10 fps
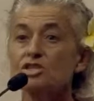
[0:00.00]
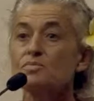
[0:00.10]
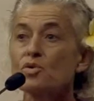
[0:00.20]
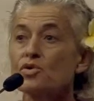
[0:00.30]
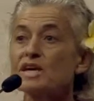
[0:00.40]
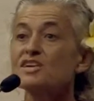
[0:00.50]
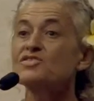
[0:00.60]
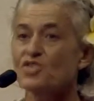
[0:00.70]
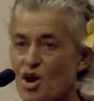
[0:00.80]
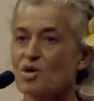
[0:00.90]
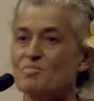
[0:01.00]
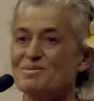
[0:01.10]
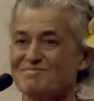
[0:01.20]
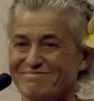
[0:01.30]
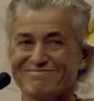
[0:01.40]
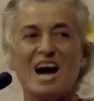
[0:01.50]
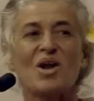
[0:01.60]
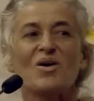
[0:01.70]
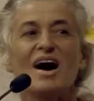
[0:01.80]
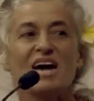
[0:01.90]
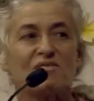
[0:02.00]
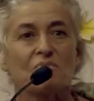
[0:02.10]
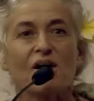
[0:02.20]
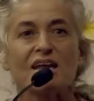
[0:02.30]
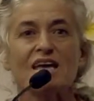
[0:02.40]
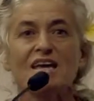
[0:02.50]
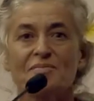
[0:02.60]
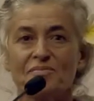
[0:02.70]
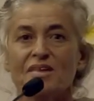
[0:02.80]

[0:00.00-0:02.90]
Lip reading: to Maurene Traub. Aloha, everybody.